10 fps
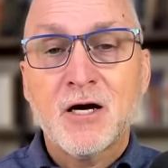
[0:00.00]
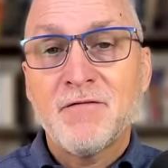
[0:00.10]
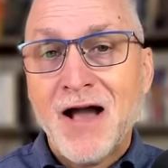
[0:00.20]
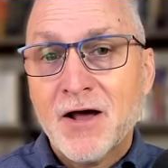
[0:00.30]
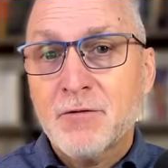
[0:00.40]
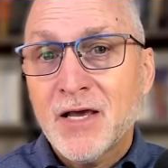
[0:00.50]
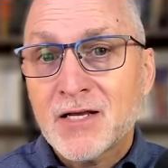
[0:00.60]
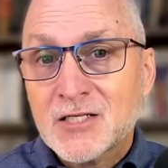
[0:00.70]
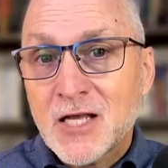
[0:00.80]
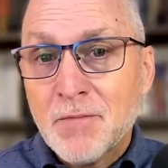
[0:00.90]
of how to be
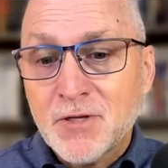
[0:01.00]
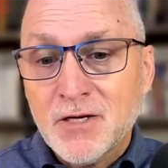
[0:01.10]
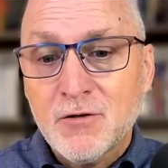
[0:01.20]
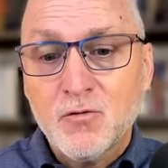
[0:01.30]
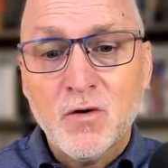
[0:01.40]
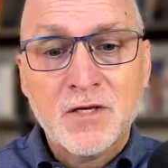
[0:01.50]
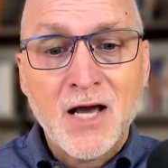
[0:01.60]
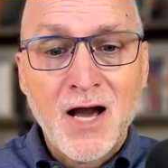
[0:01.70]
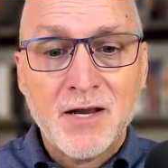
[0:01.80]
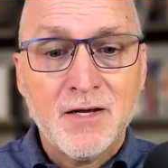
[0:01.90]
accepted with
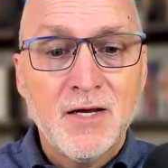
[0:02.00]
God.